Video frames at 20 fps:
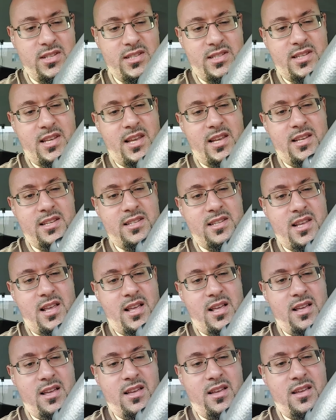It says
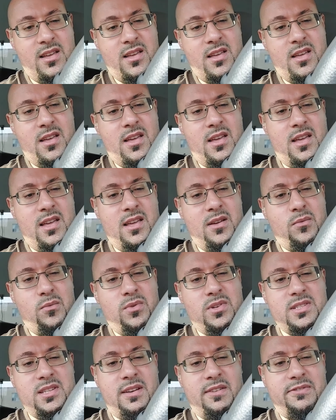it
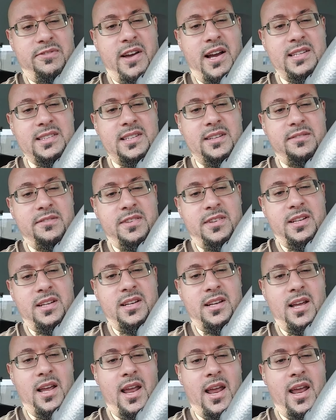was effectively